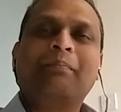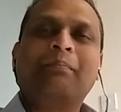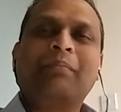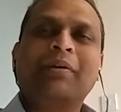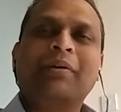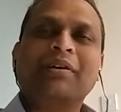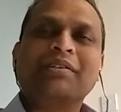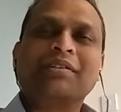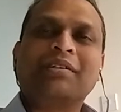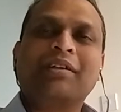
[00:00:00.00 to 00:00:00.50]

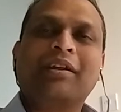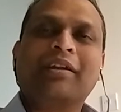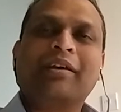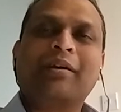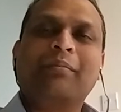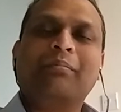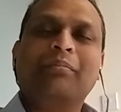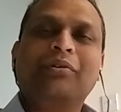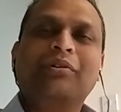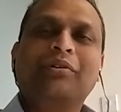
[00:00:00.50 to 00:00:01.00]
personal
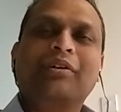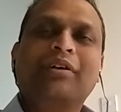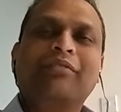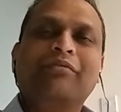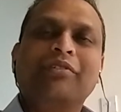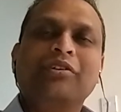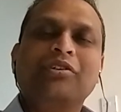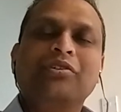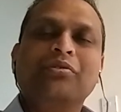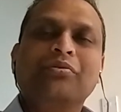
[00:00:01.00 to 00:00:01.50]
computer
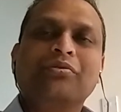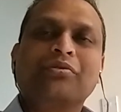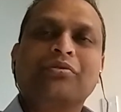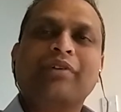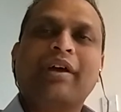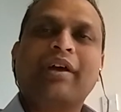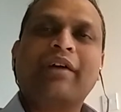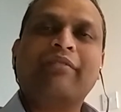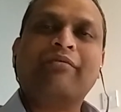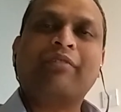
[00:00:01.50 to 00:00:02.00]
which used to
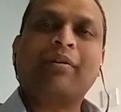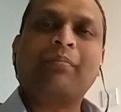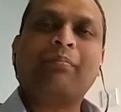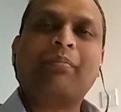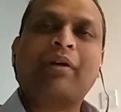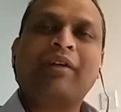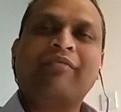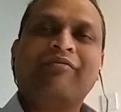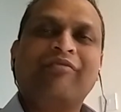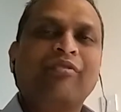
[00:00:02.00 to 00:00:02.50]
have
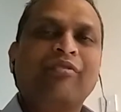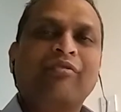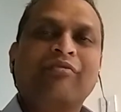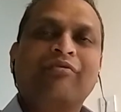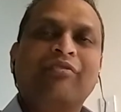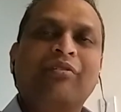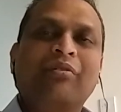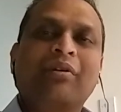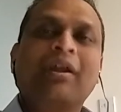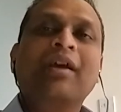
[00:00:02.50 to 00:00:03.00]

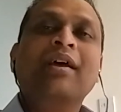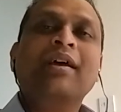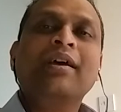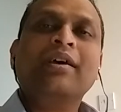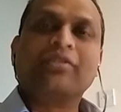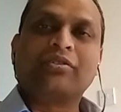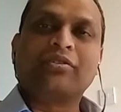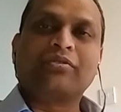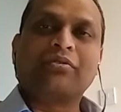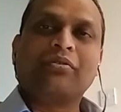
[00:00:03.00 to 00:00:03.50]
1.44
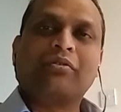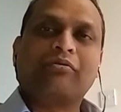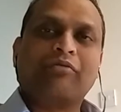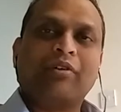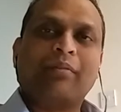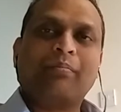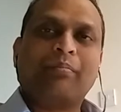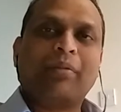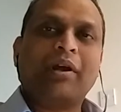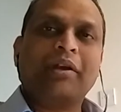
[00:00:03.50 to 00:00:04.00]
stroke
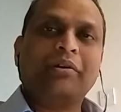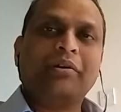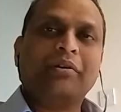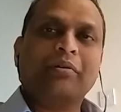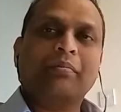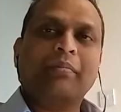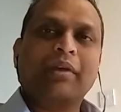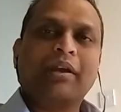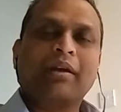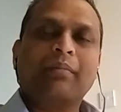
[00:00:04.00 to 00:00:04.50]

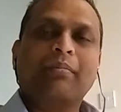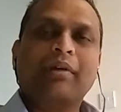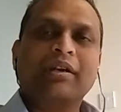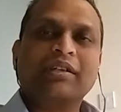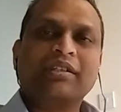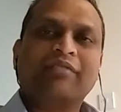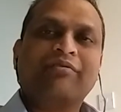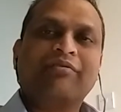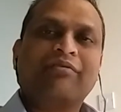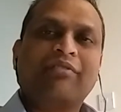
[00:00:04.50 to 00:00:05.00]
1.2
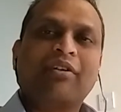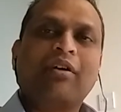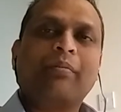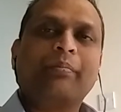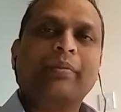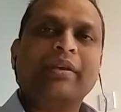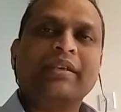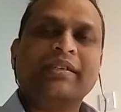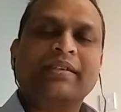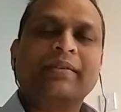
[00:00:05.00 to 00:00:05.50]
megabytes of
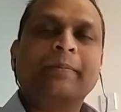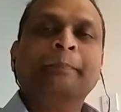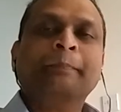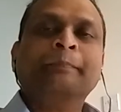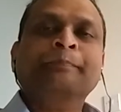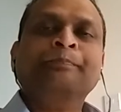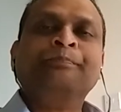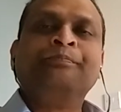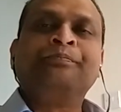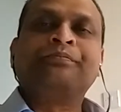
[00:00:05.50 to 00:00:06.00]
floppies
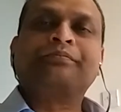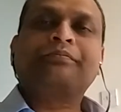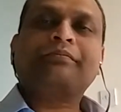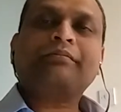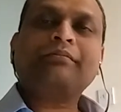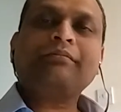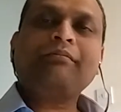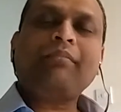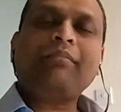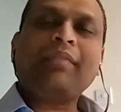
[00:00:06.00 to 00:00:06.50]

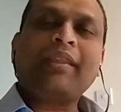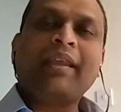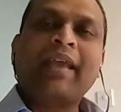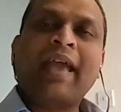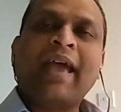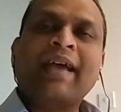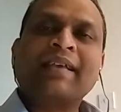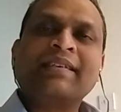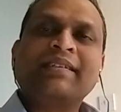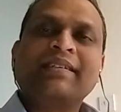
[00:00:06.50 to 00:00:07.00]

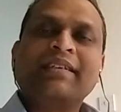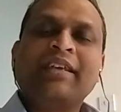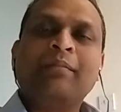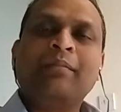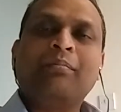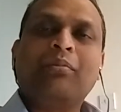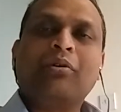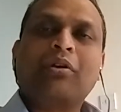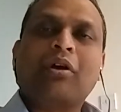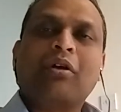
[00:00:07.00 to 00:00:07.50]
as
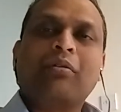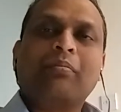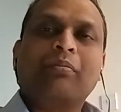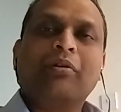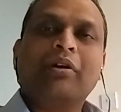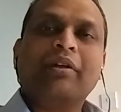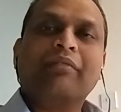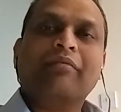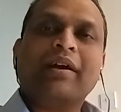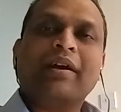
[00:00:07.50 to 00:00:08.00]
input
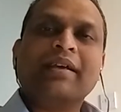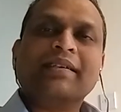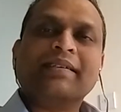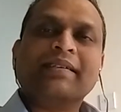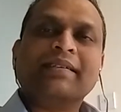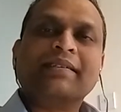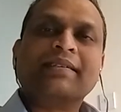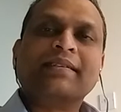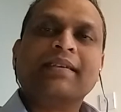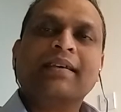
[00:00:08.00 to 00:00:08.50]
output
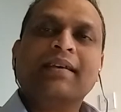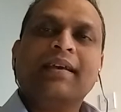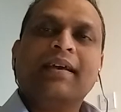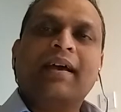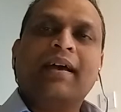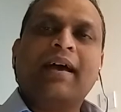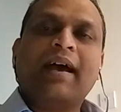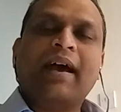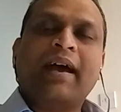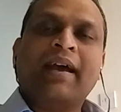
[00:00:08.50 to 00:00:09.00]
devices,
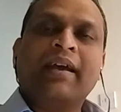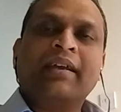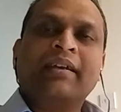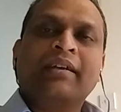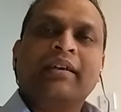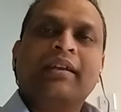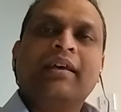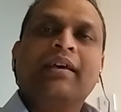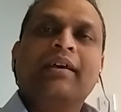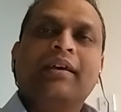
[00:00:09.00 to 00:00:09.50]

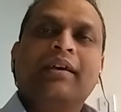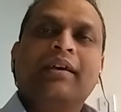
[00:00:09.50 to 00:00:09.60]
and